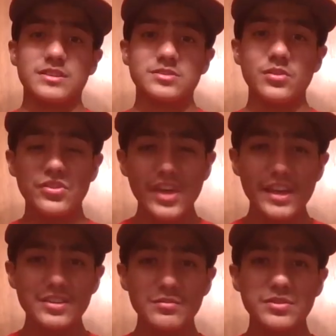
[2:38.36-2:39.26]
So
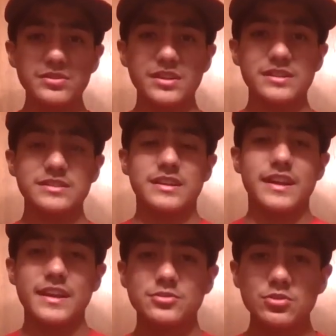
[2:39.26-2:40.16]
thank you, Bulldogs.
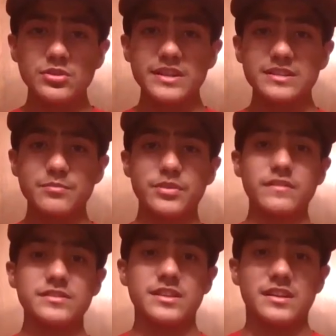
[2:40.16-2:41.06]
It truly is a
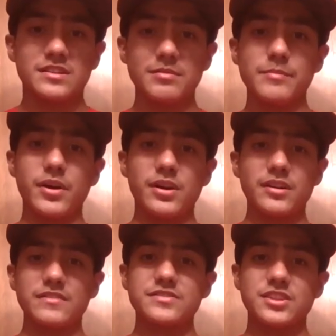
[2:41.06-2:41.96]
privilege to be part
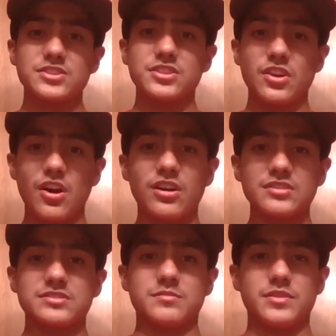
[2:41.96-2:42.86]
of such an
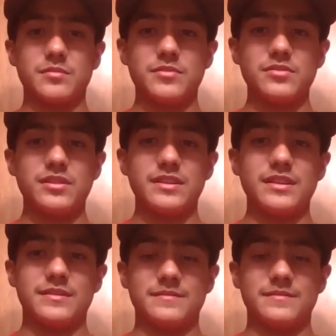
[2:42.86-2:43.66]
awesome community.